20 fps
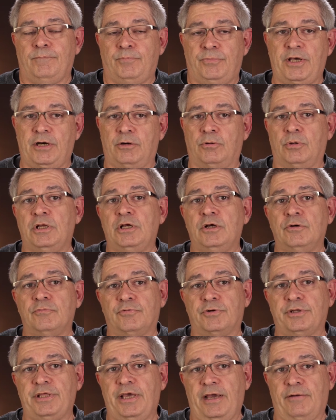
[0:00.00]
Now,
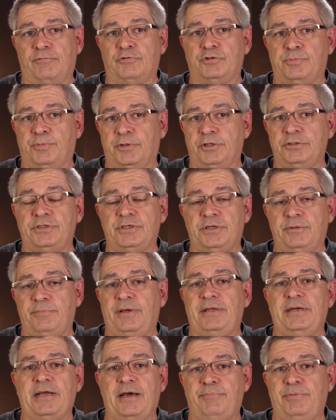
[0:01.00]
for the average person, it
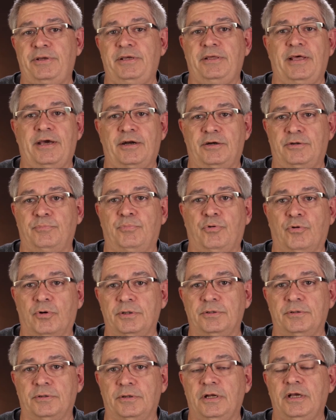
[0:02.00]
may not be that
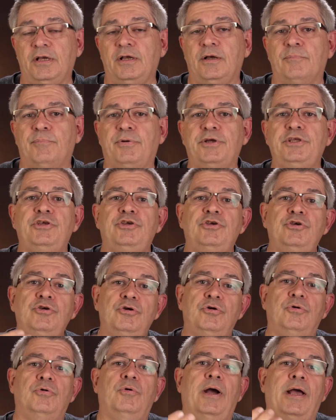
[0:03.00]
important, but
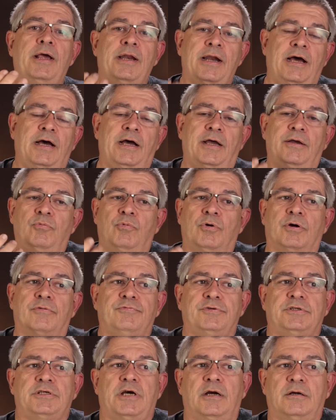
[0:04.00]
you and I, we're
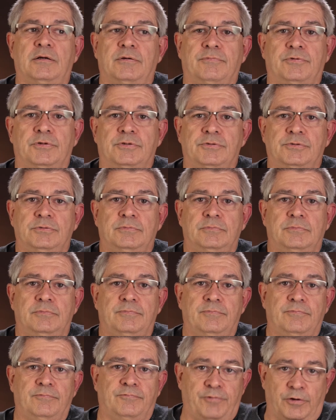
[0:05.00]
photographers.
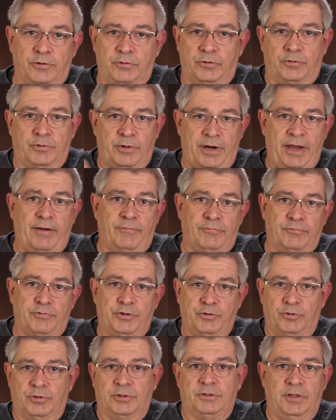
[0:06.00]
Photograph,
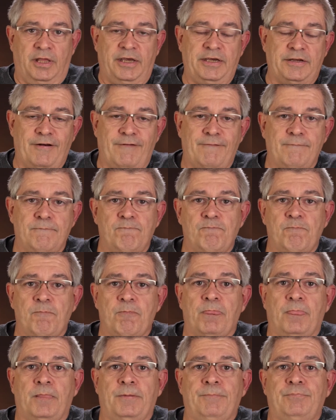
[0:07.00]
record light.
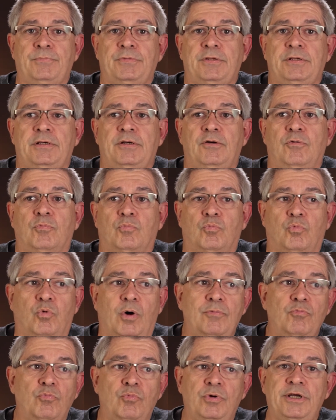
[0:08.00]

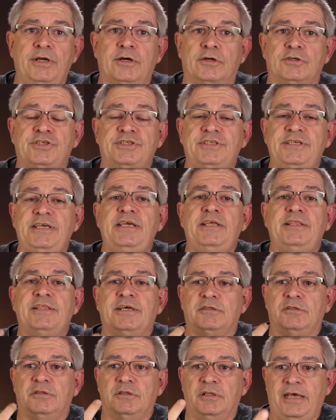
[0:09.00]
What we are seeing,
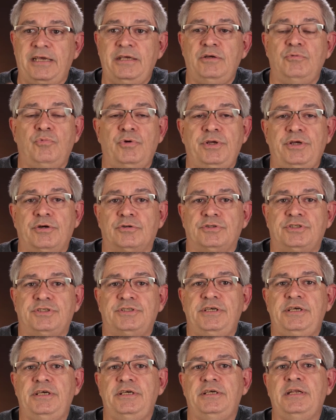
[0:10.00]
the light we are
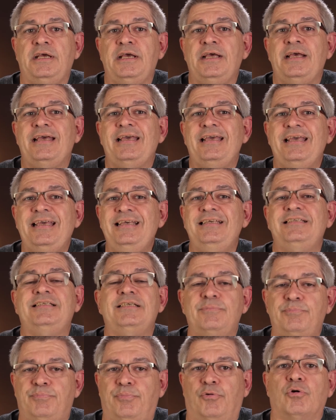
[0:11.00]
seeing, is
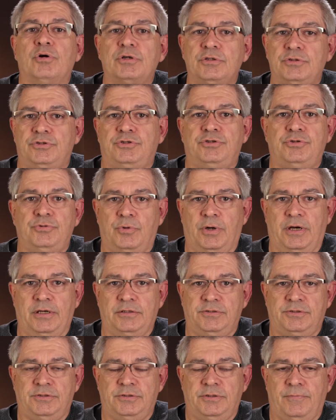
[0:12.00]
important to
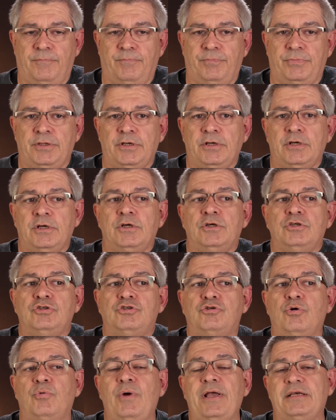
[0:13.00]
us.
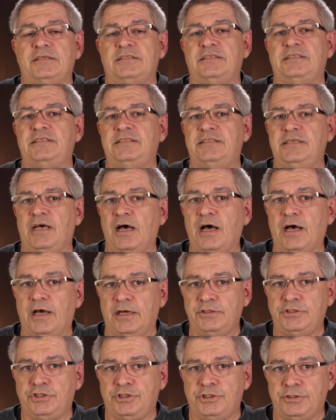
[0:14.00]
So as
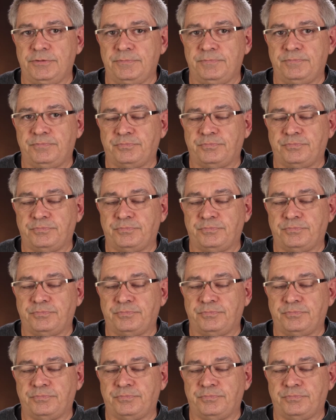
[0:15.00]
such,